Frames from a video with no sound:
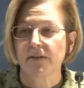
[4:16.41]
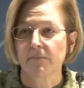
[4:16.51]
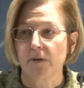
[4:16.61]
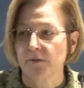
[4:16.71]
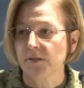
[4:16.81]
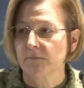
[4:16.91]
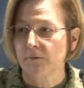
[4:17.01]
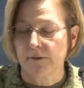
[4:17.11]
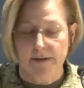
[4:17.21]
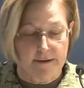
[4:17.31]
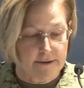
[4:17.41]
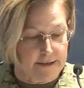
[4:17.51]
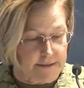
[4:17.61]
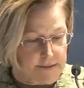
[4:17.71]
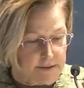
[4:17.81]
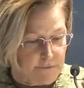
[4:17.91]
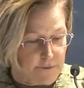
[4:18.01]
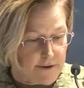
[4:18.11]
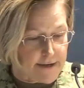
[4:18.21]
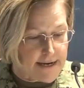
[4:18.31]
in the most important areas uh,
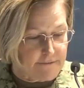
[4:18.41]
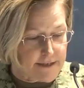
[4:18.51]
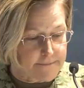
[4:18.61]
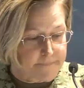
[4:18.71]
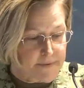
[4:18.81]
for our Navy.